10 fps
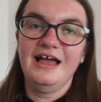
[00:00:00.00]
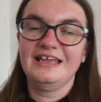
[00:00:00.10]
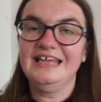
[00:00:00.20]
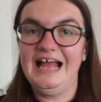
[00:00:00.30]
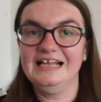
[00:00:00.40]

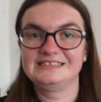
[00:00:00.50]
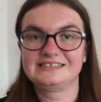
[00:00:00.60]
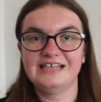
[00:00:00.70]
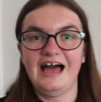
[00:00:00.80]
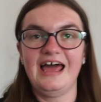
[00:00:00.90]

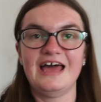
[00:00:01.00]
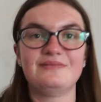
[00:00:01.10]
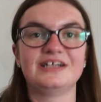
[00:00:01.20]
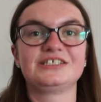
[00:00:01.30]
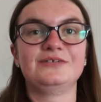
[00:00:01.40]
Yes, I am
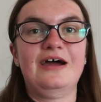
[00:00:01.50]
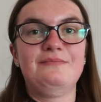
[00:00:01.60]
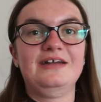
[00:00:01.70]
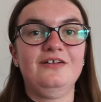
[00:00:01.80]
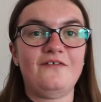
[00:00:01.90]
actually wearing
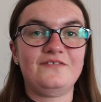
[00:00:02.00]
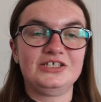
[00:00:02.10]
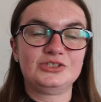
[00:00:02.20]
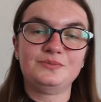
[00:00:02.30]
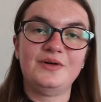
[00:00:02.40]
my North
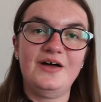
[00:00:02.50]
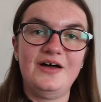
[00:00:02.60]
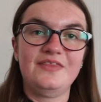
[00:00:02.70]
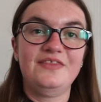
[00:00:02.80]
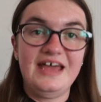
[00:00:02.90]
Face
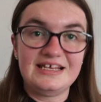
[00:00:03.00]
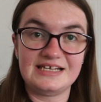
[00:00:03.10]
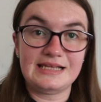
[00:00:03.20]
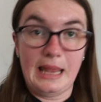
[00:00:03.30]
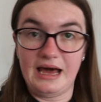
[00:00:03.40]
jumper. This
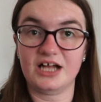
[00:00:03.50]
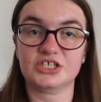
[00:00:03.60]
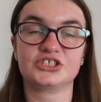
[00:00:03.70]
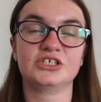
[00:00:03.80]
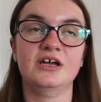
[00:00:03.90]
is a
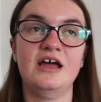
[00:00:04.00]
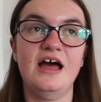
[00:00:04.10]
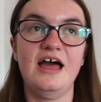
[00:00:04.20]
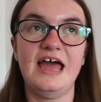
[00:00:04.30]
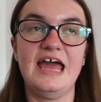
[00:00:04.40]
large.
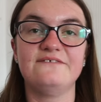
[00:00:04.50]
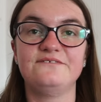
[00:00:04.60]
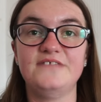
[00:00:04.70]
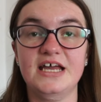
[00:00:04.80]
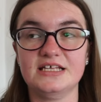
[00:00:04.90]
It
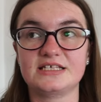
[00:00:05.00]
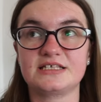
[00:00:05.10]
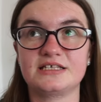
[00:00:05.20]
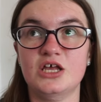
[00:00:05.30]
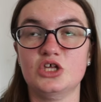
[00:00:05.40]

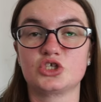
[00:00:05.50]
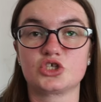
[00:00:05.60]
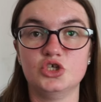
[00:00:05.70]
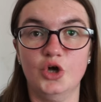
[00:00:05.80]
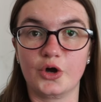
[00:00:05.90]
fits
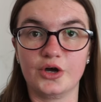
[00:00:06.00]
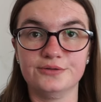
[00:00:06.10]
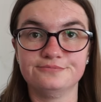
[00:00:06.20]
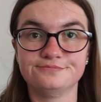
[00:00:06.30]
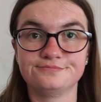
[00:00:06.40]
snug.
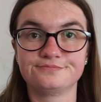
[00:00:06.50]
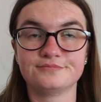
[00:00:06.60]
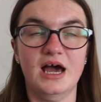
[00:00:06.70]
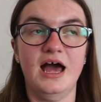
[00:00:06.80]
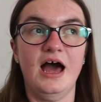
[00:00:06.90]

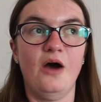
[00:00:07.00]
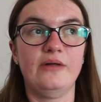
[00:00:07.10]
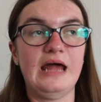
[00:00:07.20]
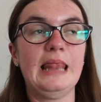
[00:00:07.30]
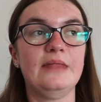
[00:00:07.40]

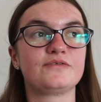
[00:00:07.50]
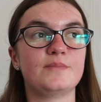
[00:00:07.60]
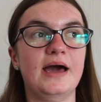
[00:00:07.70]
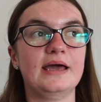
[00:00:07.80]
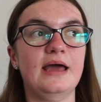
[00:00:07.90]
When I lift
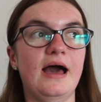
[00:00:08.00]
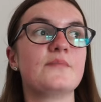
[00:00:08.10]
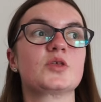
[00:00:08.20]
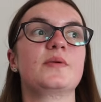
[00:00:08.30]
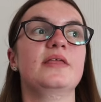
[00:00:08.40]
my
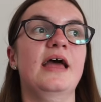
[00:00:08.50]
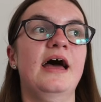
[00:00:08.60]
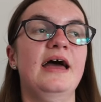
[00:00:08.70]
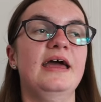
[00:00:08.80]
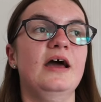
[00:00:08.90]
arms up in the
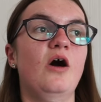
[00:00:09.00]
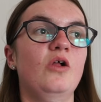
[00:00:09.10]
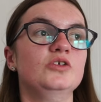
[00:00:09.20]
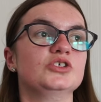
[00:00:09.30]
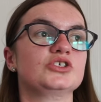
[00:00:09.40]
air, it
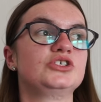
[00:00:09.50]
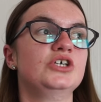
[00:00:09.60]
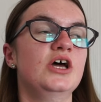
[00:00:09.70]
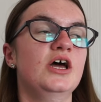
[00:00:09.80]
all just...